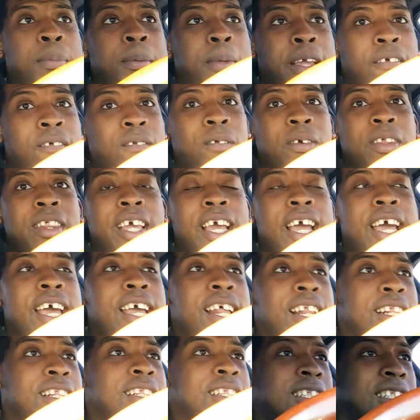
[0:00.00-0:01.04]
And for
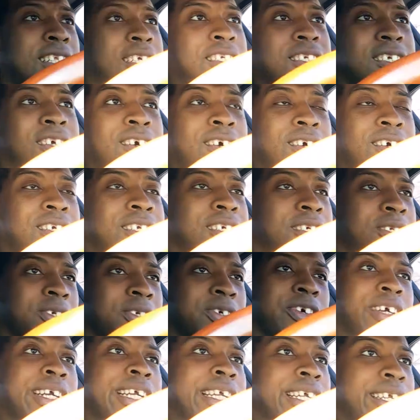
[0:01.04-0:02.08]
that, this car does
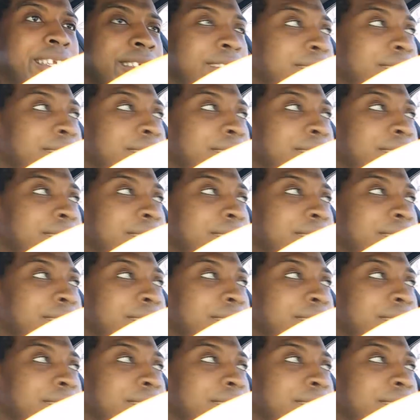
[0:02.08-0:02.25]
great.